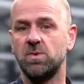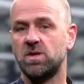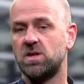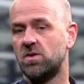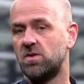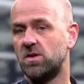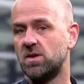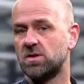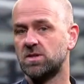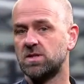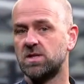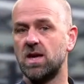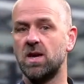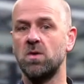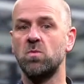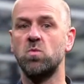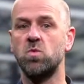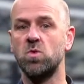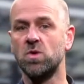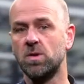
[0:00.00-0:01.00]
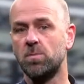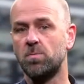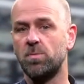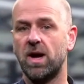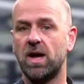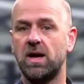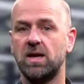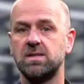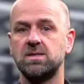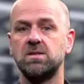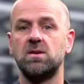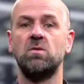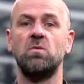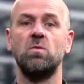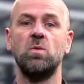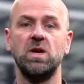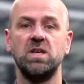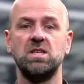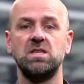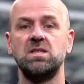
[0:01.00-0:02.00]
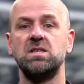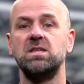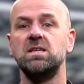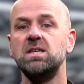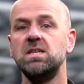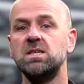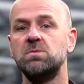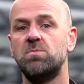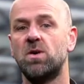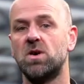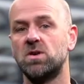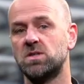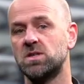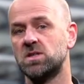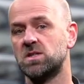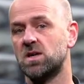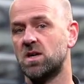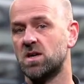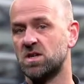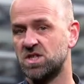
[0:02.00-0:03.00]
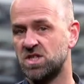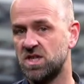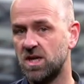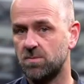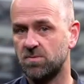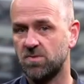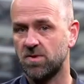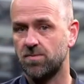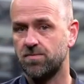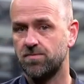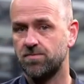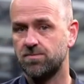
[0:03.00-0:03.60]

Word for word: materials and wooden pallets on which these boxes are shipped.